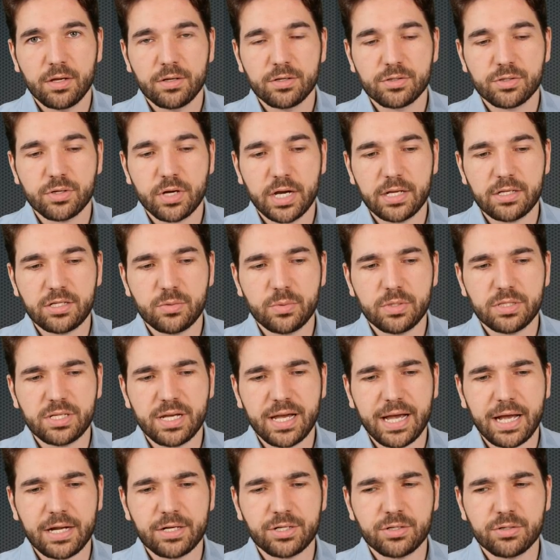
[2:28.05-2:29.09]
Trying to
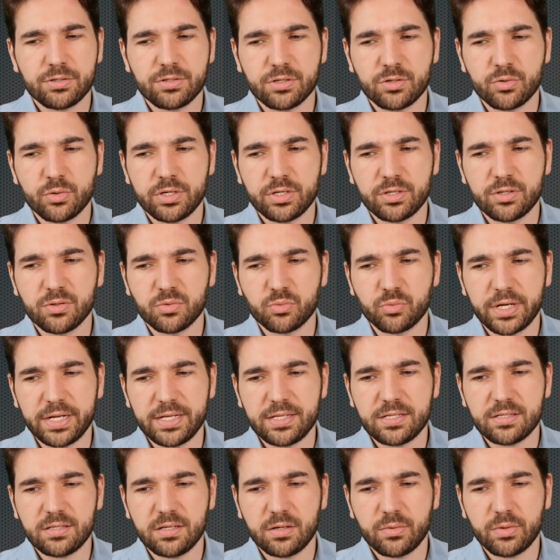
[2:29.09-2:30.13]
attach her to critical
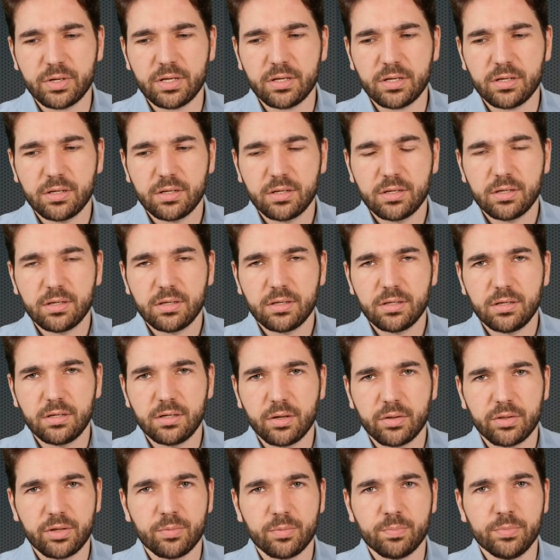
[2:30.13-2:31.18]
race theory, you
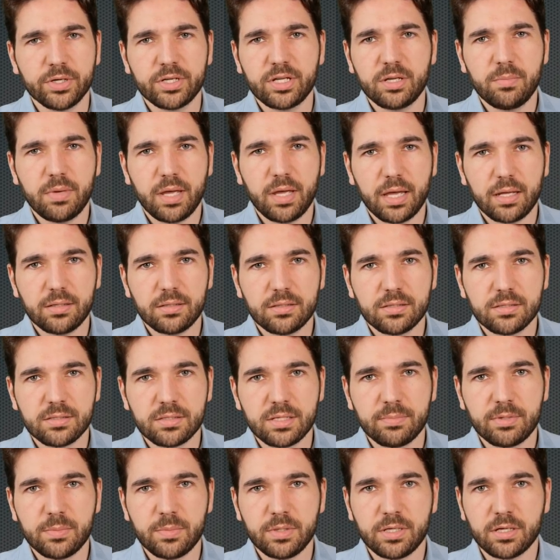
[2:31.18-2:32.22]
know, their boogeyman
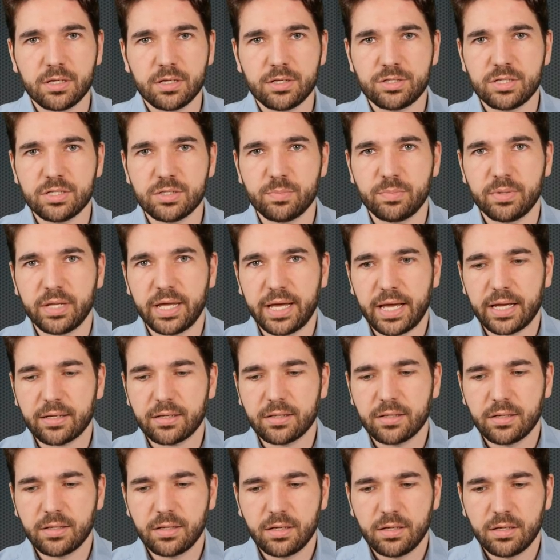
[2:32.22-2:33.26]
simply because she's
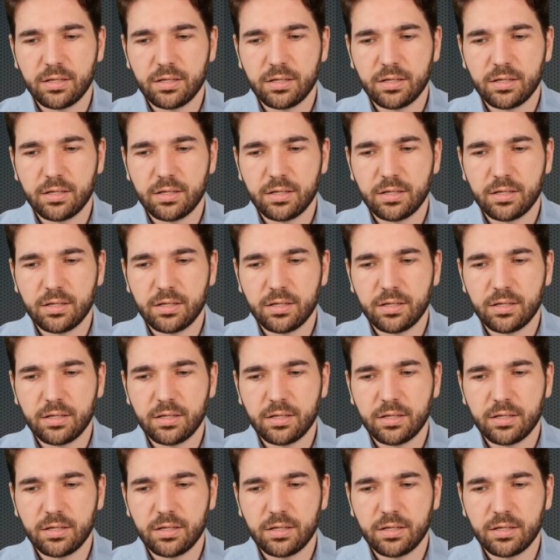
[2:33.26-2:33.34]
black.